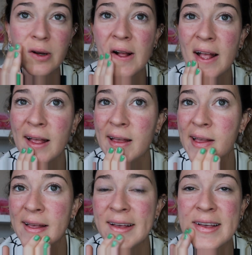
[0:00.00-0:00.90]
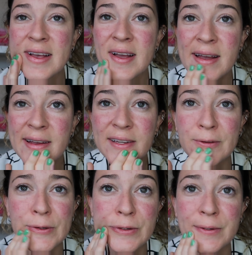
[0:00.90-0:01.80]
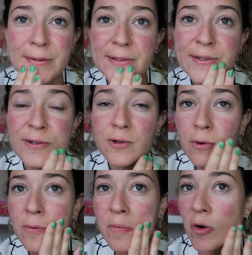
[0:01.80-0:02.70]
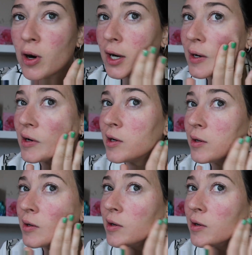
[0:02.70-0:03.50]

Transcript: for the skin. It kind of smoothed things out. Um, it was very like